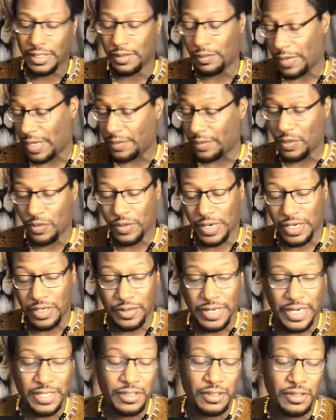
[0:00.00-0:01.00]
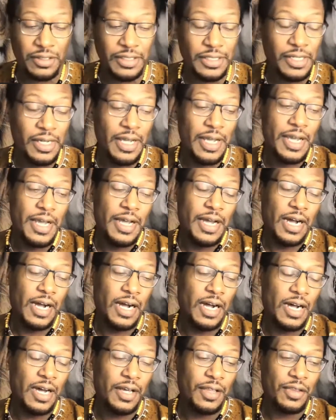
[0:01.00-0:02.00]
and maybe recreationally.
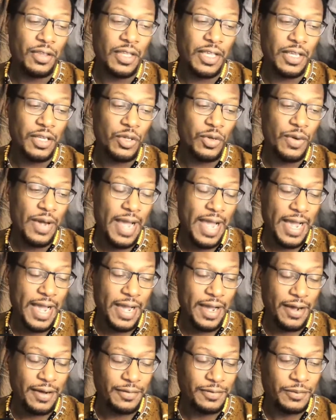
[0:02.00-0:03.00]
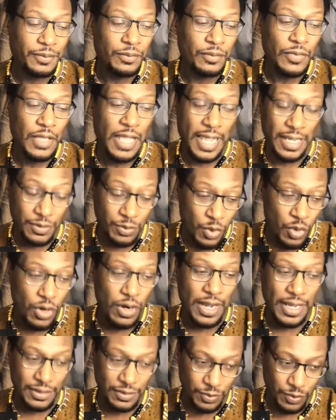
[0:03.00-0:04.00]
Then you have, as
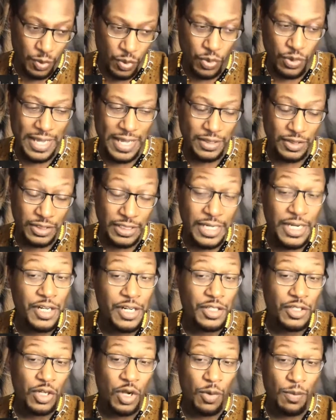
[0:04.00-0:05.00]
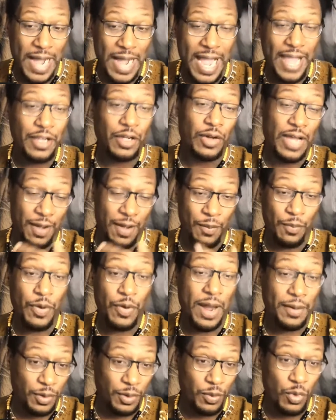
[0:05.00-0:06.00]
years go by, you're gonna have
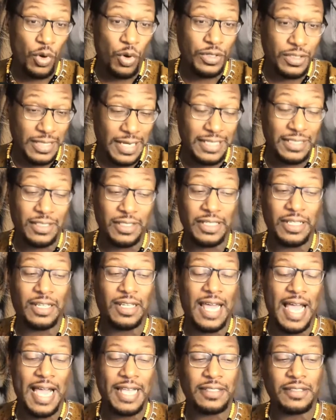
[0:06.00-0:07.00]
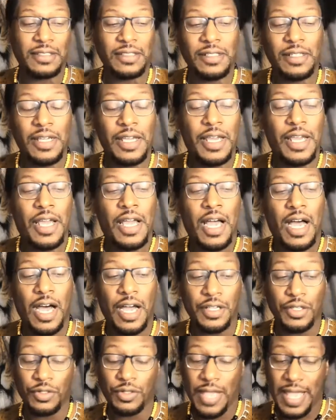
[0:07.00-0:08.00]
probably more states legalizing it.
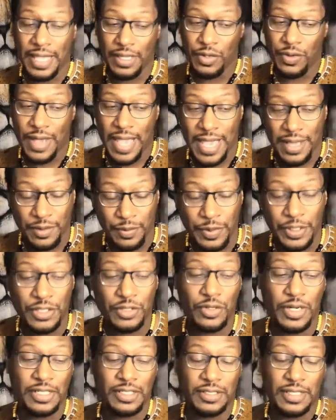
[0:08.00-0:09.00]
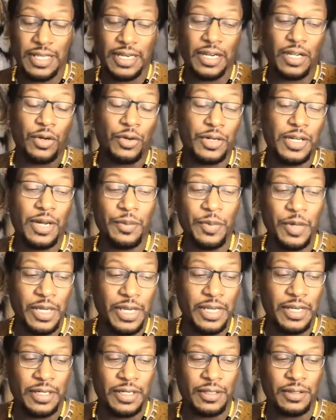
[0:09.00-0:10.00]
You had administration say they're gonna come
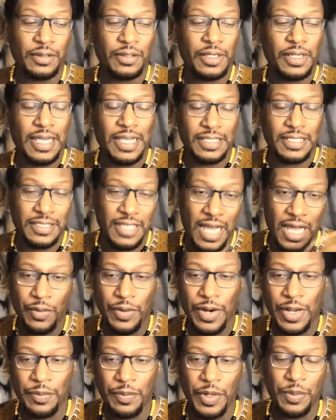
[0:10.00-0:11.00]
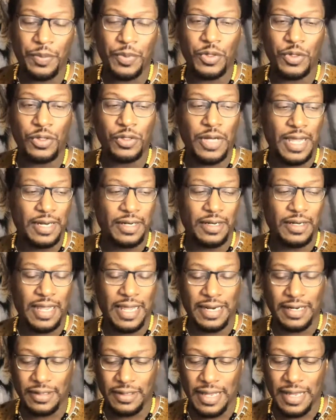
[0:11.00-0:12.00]
in and exonerate people that had